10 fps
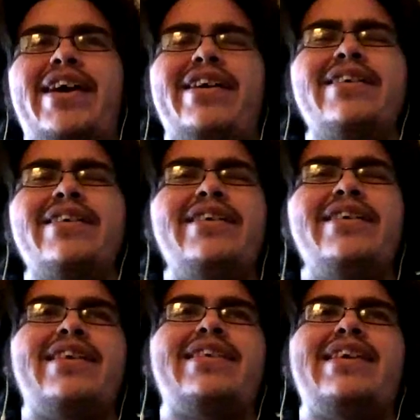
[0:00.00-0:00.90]
thing
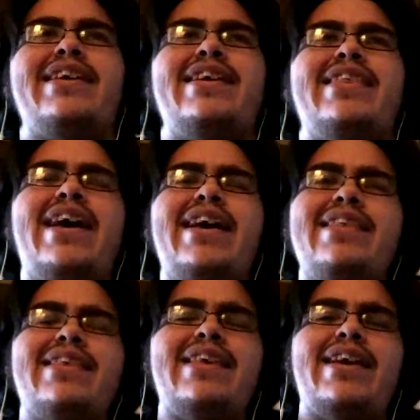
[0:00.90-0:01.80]
to see.
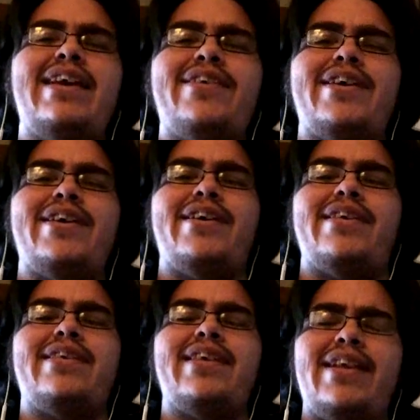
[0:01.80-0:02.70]
That, and seeing how
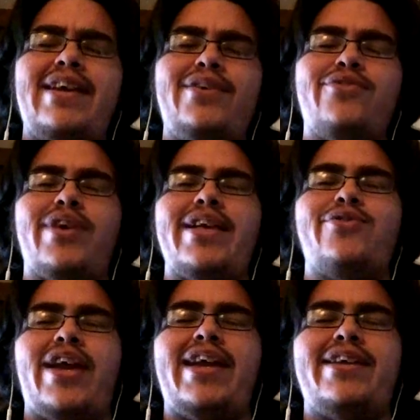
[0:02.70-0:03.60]
the city tried to
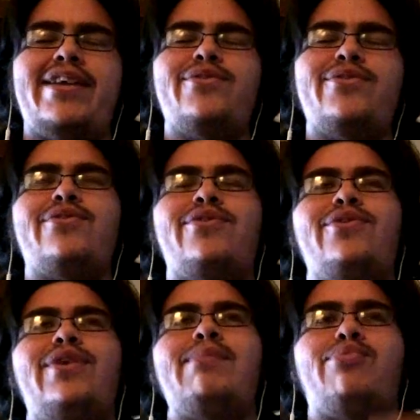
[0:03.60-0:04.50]
change
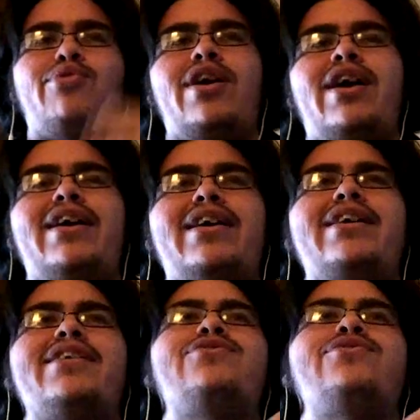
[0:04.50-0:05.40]
to
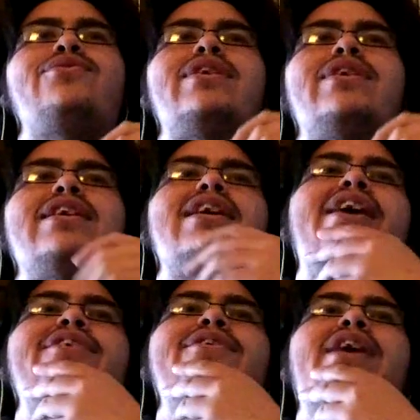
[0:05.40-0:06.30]
how
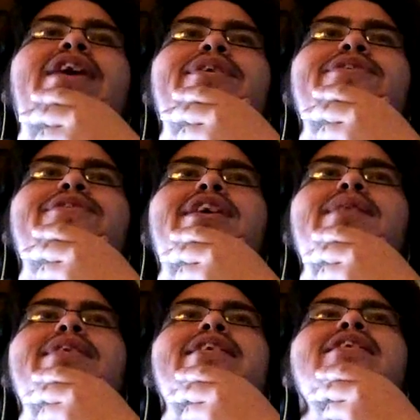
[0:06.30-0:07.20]
do I describe it?
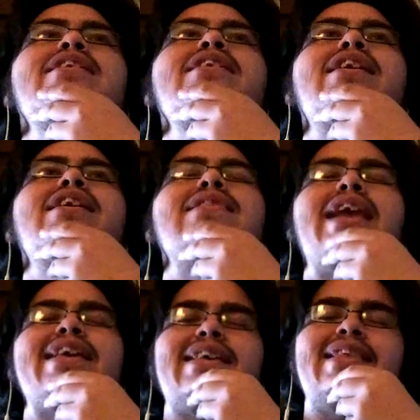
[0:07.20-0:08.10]
Lessen
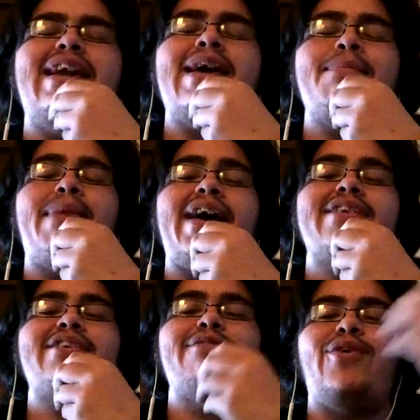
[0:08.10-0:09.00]
the impact of all
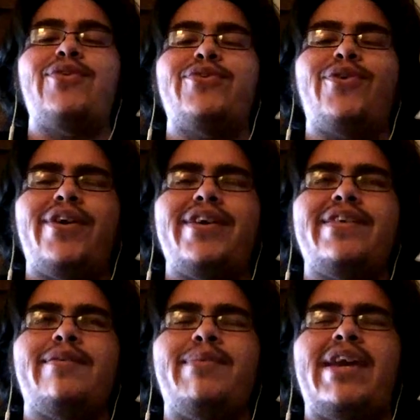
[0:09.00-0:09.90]
the tourists,
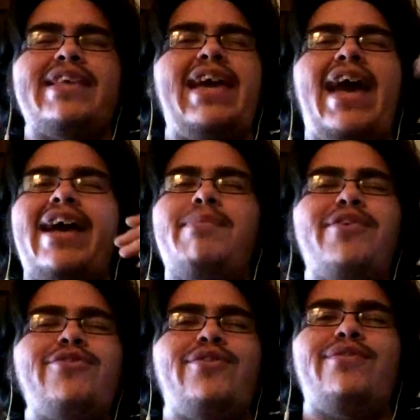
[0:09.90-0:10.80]
because they added a bunch of
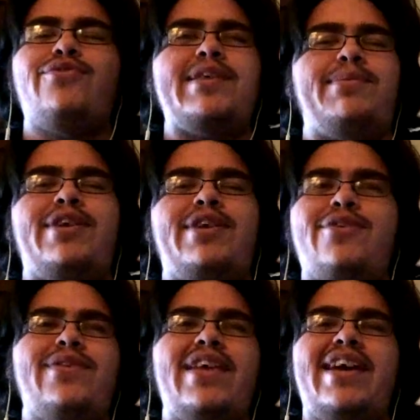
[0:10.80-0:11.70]
transportation
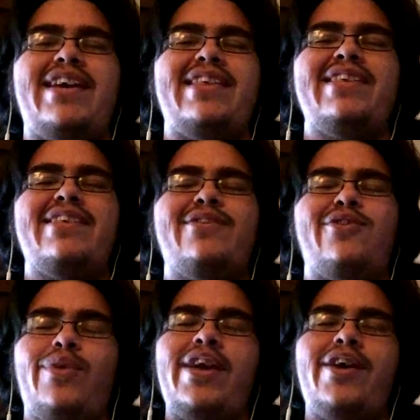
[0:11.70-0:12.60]
things to
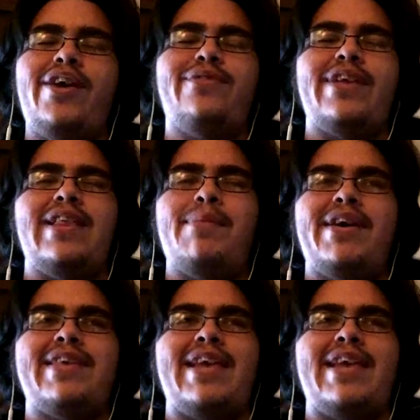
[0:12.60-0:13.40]
Rio for the Olympics that